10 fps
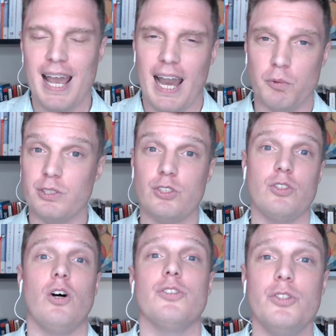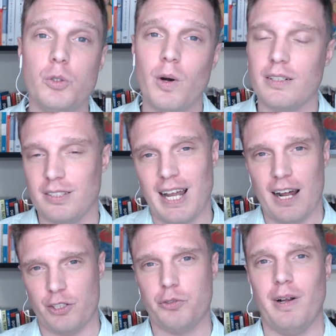how to install new ones, and
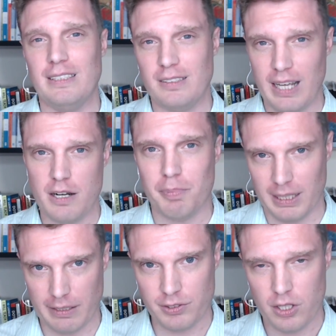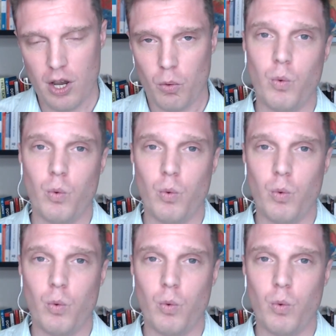how to transcend beliefs